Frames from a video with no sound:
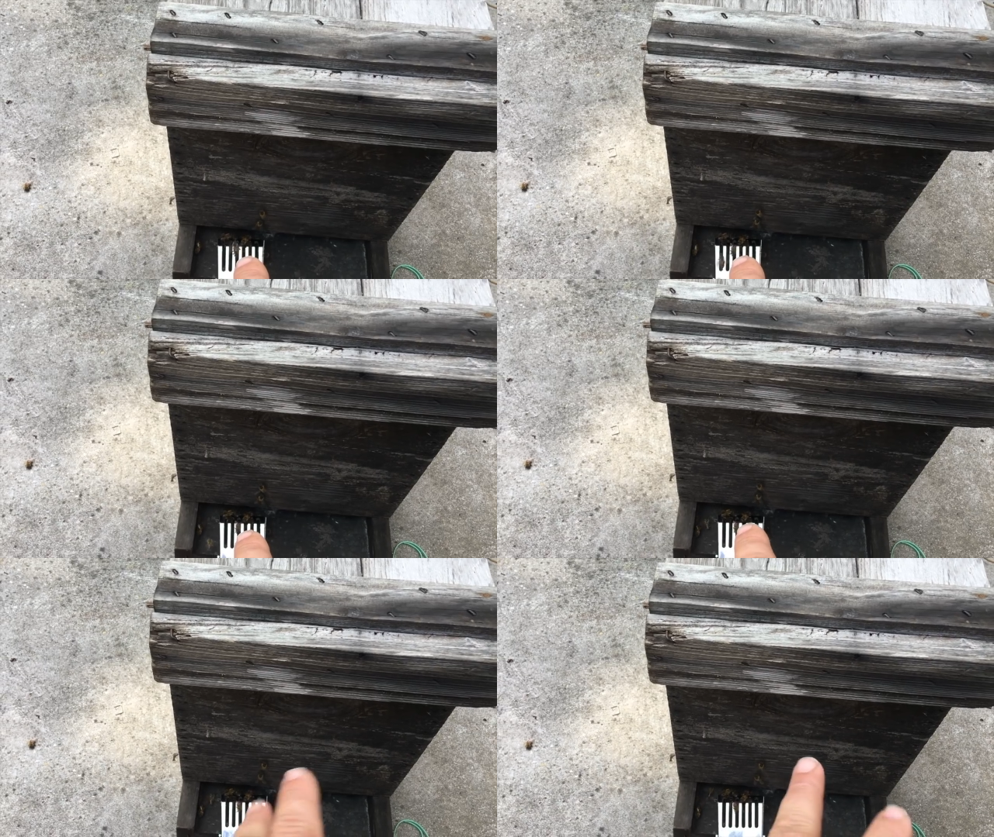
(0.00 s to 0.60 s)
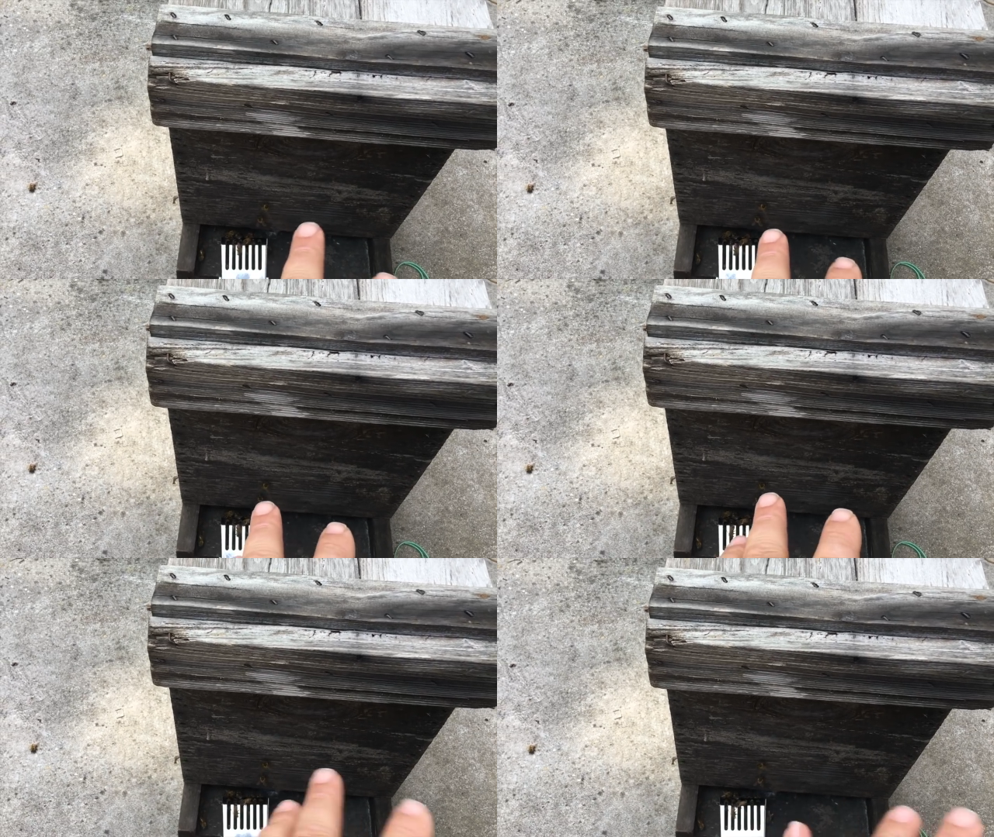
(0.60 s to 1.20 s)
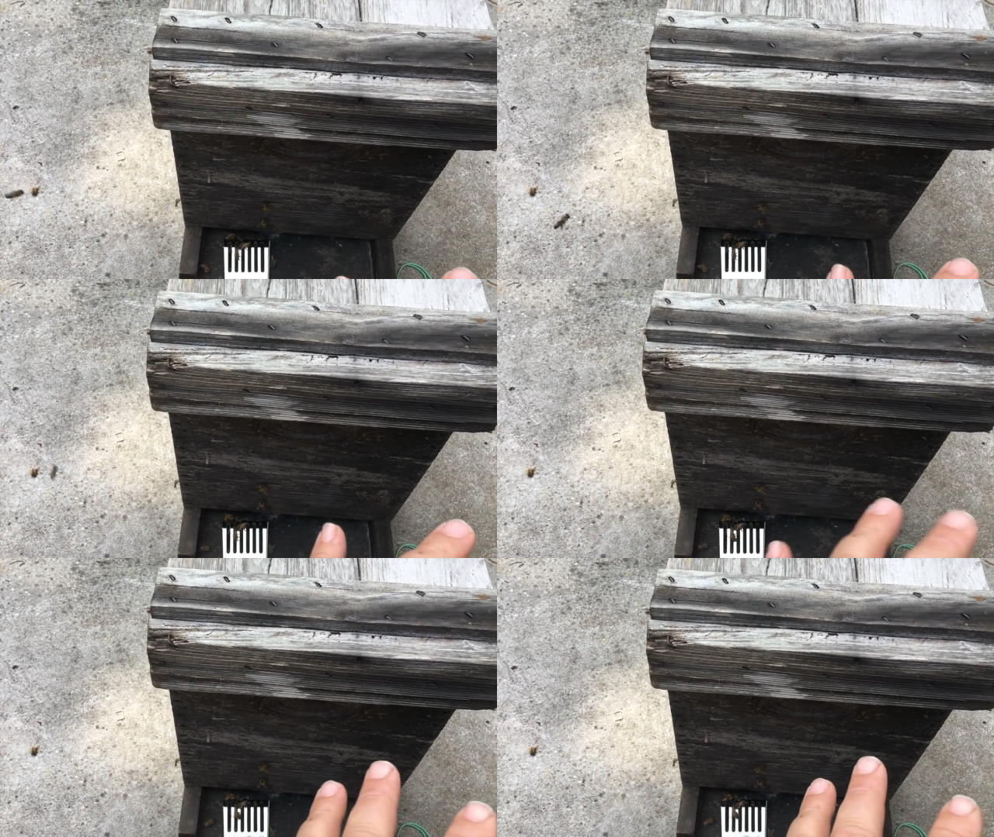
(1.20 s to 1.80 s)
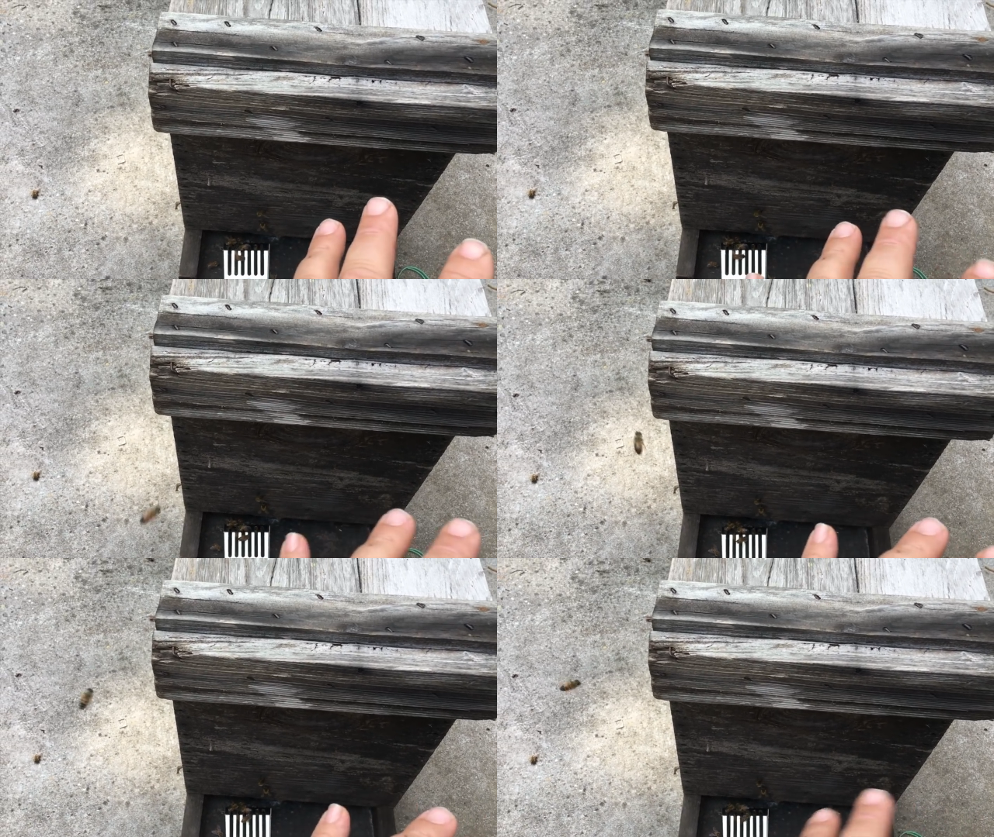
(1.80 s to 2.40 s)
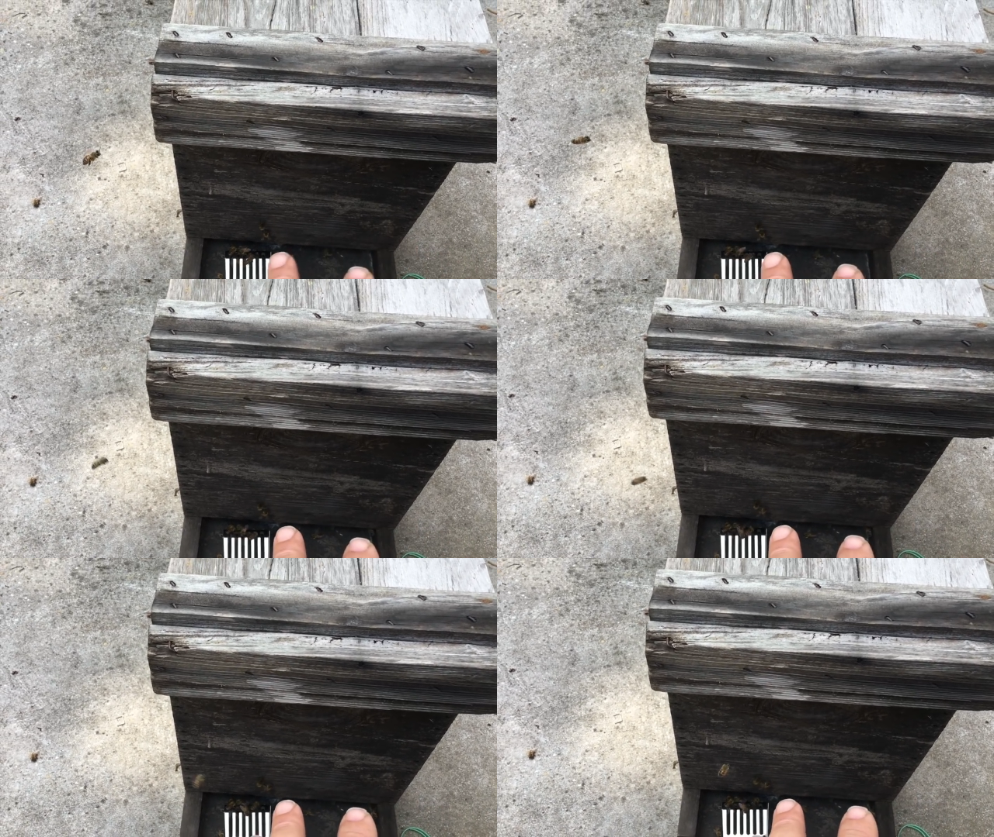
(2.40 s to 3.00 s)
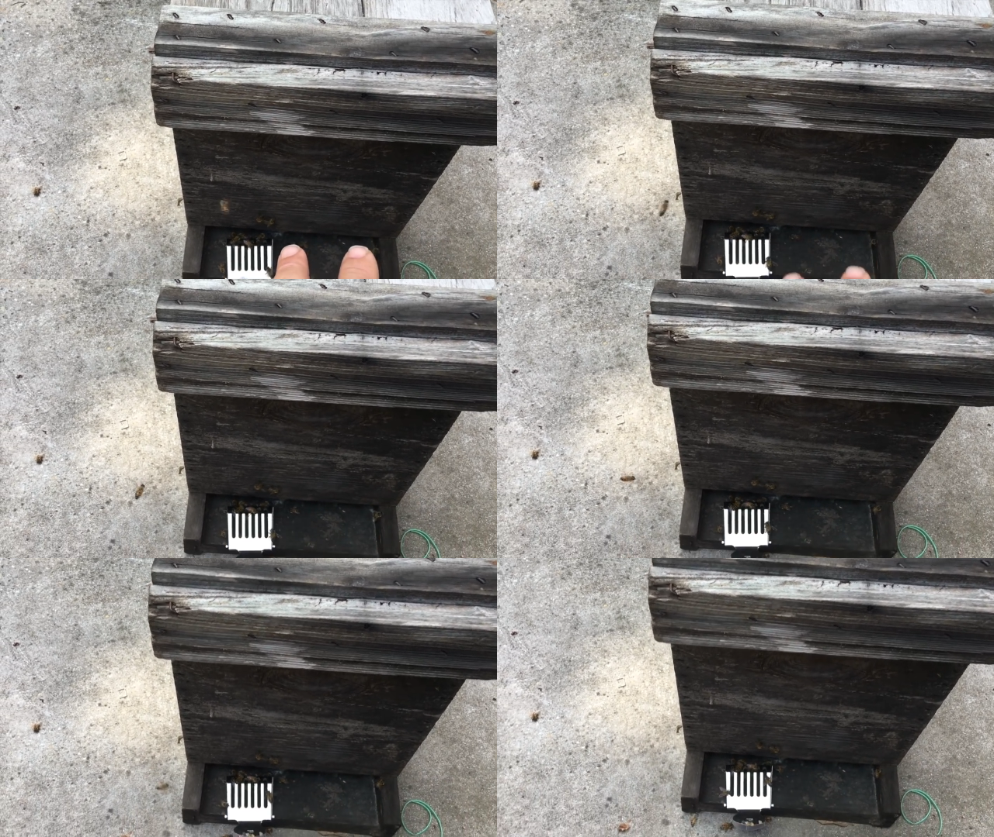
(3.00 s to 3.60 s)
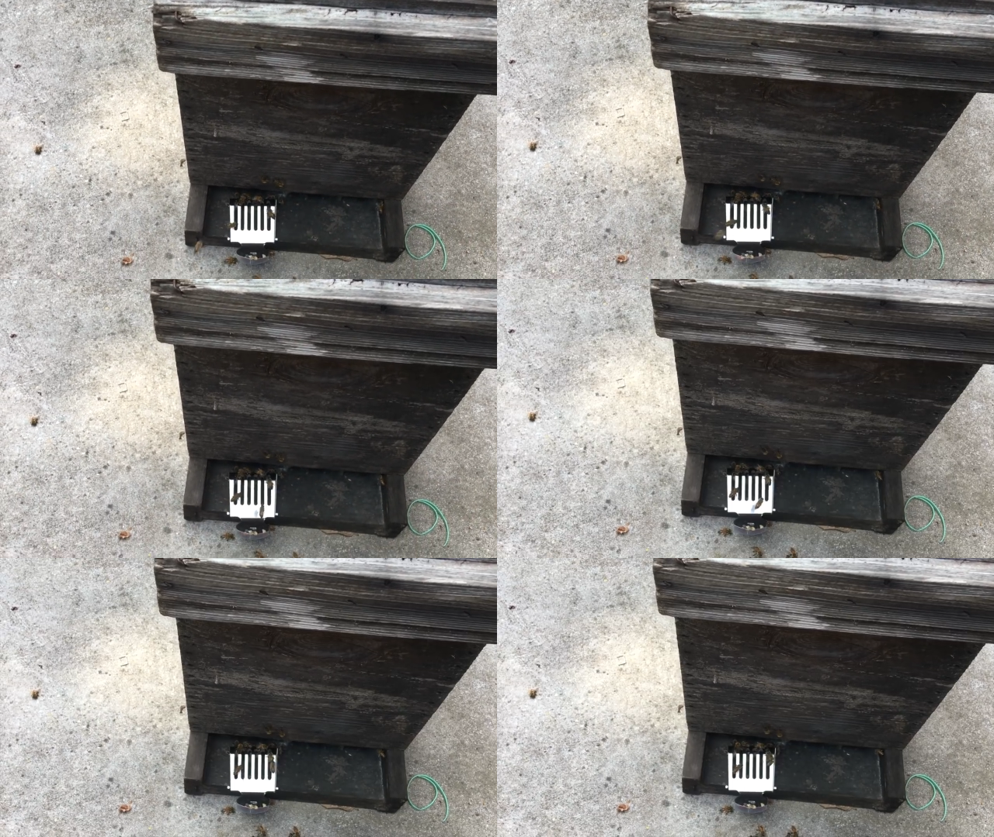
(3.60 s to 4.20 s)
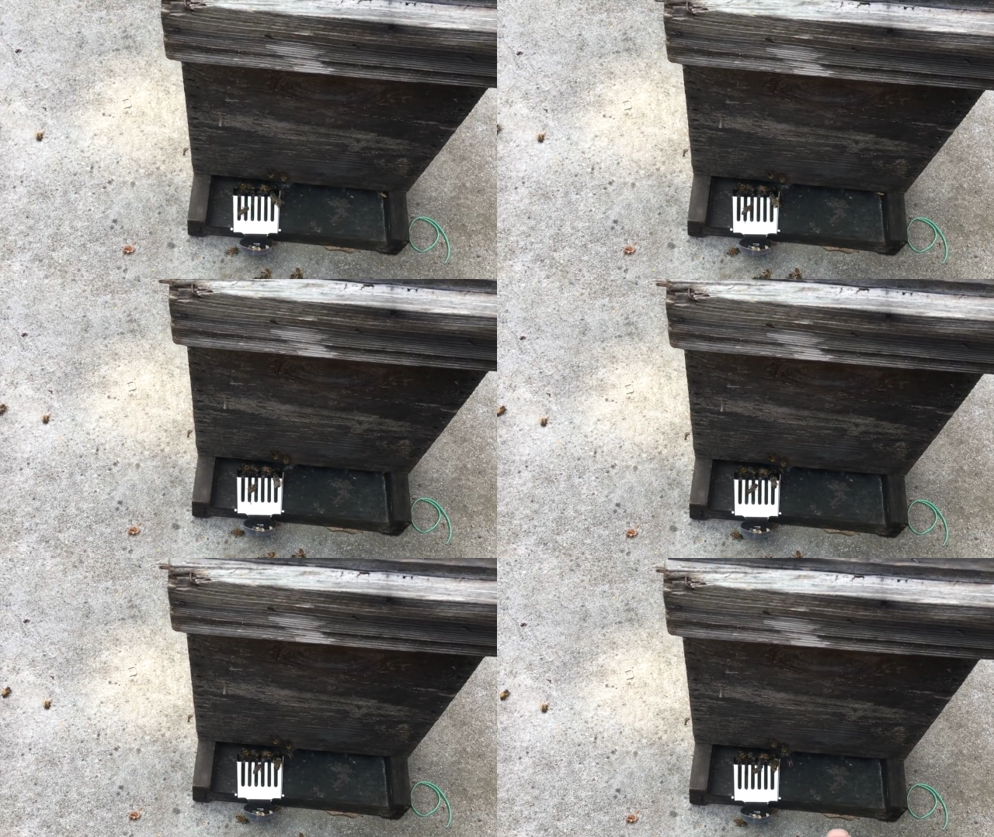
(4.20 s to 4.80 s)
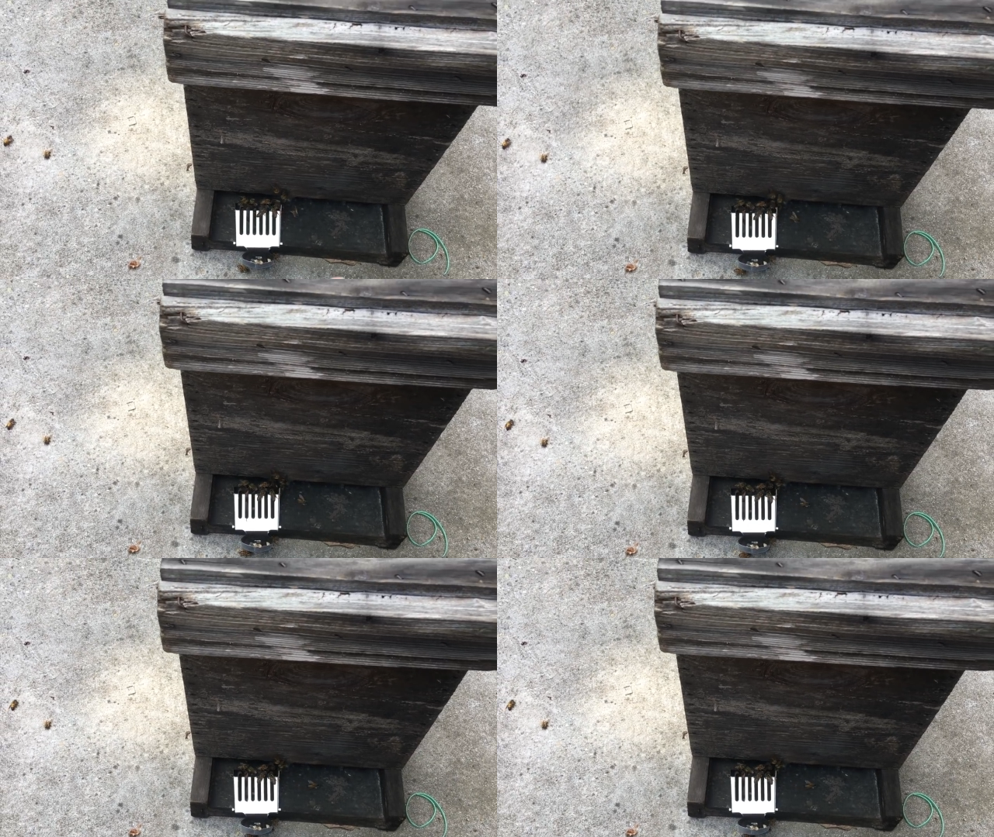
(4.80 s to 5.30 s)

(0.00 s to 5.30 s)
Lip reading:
No face is visible, so there are no lips to read.